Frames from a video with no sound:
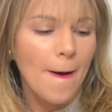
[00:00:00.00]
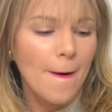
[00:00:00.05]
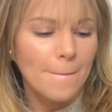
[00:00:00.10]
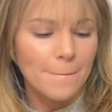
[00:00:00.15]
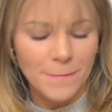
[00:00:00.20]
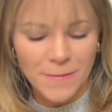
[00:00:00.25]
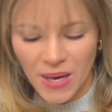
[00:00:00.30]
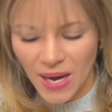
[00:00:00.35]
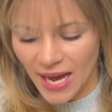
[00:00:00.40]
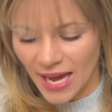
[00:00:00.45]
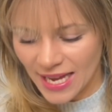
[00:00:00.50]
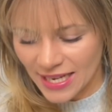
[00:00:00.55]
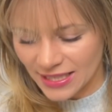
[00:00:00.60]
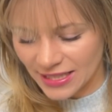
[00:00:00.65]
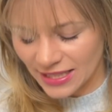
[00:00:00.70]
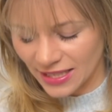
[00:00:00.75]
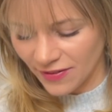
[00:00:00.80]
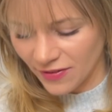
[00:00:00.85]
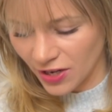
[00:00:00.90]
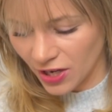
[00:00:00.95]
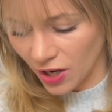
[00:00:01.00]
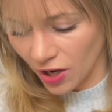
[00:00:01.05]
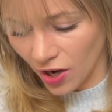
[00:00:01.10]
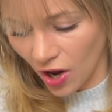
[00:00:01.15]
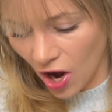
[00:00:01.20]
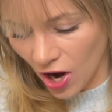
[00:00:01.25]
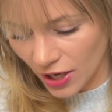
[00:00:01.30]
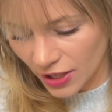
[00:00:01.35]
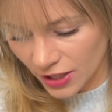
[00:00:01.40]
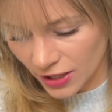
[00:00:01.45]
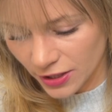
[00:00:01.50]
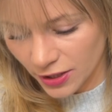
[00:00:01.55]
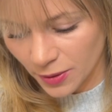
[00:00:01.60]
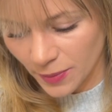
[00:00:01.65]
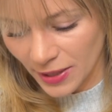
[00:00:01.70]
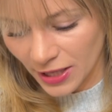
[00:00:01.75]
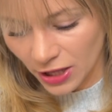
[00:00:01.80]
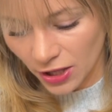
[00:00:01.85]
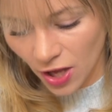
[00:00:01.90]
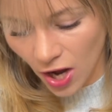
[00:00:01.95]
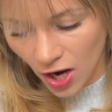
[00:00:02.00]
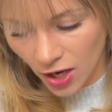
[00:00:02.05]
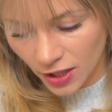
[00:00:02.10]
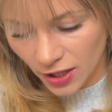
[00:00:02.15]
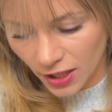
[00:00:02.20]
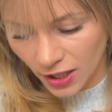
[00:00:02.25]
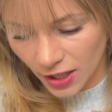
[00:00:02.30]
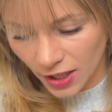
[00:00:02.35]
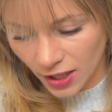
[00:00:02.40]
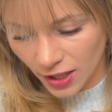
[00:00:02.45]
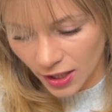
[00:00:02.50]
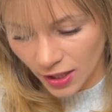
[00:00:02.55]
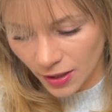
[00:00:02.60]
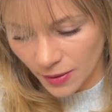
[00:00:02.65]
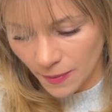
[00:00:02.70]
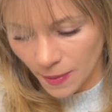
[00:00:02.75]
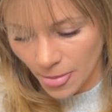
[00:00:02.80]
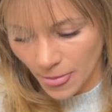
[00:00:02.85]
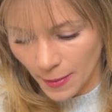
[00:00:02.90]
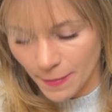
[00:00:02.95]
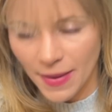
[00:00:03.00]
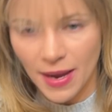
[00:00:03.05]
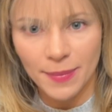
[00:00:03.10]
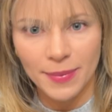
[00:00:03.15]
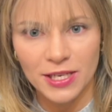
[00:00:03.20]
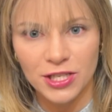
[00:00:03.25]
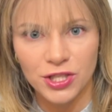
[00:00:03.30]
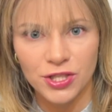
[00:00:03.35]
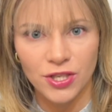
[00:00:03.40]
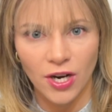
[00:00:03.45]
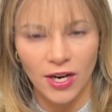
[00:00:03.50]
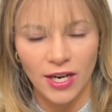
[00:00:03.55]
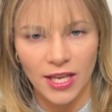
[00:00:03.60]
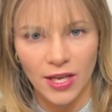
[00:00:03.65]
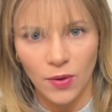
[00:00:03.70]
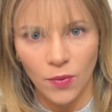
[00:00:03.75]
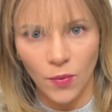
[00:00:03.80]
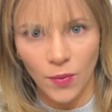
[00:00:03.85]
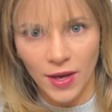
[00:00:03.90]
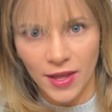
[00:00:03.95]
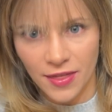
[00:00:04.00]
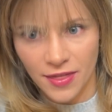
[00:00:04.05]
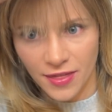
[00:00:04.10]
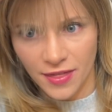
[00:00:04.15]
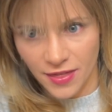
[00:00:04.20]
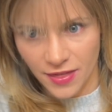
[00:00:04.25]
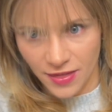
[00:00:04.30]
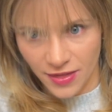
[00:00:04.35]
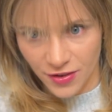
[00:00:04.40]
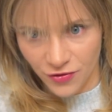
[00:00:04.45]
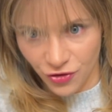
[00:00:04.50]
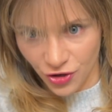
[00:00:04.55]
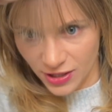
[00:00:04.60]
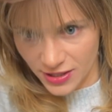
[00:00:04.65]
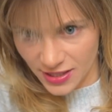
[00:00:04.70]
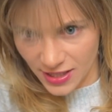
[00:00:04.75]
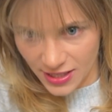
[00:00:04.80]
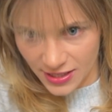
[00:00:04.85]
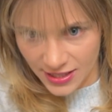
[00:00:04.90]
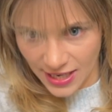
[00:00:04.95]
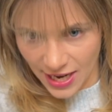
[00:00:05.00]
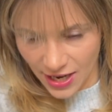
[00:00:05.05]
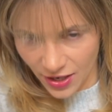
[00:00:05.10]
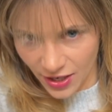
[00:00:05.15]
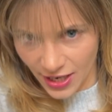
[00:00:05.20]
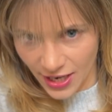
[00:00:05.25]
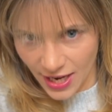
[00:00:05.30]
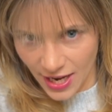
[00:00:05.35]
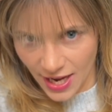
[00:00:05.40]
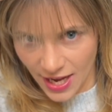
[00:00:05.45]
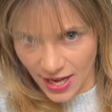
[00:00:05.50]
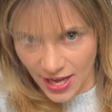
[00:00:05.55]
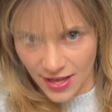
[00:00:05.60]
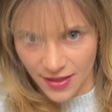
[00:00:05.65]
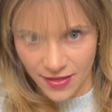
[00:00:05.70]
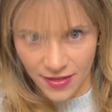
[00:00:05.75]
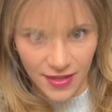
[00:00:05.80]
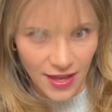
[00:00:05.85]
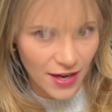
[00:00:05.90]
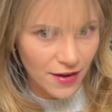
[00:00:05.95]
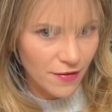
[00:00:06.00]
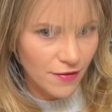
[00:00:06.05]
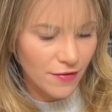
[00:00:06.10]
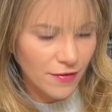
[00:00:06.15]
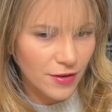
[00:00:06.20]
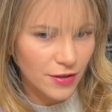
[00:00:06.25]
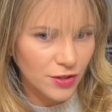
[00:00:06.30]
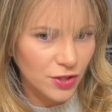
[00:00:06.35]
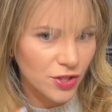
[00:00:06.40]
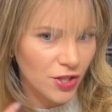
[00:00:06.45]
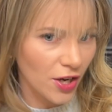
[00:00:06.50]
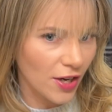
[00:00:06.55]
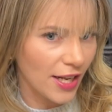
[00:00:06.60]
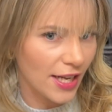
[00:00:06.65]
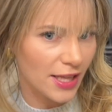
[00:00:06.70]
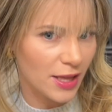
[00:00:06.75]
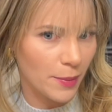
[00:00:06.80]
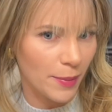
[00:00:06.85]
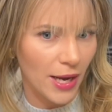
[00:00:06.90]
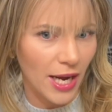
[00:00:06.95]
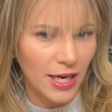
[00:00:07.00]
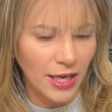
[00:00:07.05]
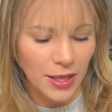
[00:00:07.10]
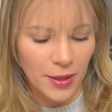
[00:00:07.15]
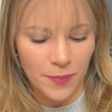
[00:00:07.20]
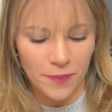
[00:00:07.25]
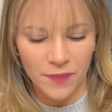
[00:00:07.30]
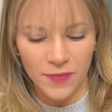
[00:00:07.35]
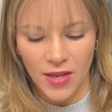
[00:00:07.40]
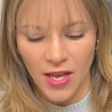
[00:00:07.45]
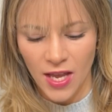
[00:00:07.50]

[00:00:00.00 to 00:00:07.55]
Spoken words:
But leaving it on a little bit longer, maybe starting with just this area and then starting at the bottom,